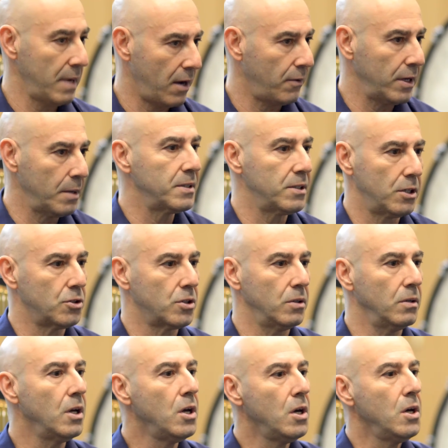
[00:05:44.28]
in a position
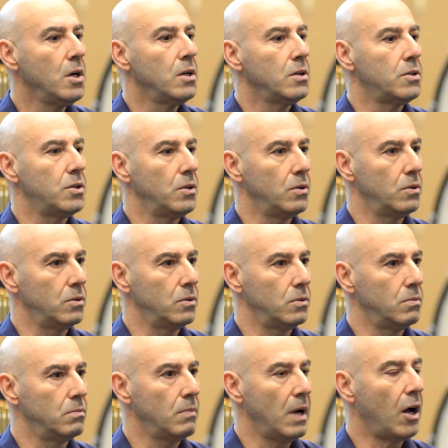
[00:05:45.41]
to
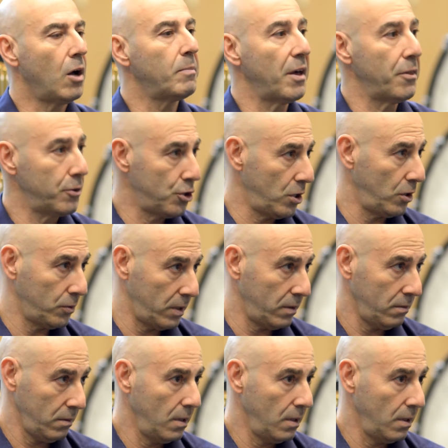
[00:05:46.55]
help other children